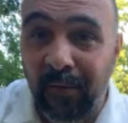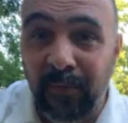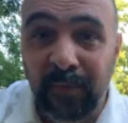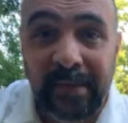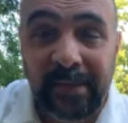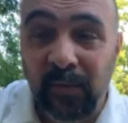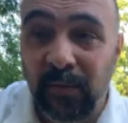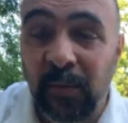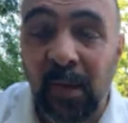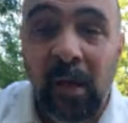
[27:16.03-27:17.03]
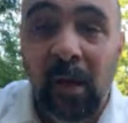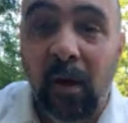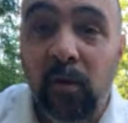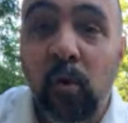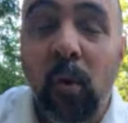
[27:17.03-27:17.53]
You need to
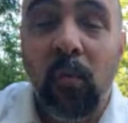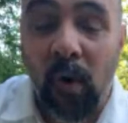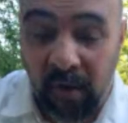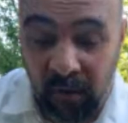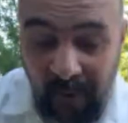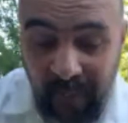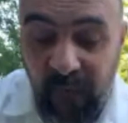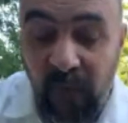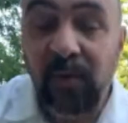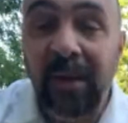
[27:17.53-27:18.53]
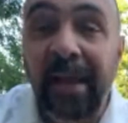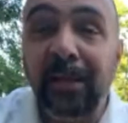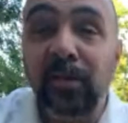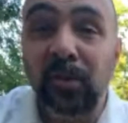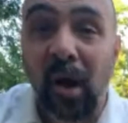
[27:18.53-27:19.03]
do a walk around before you let
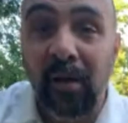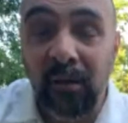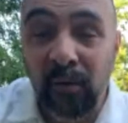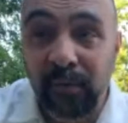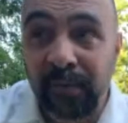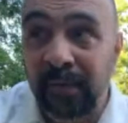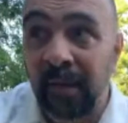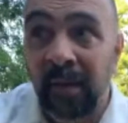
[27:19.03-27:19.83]
your dog loose.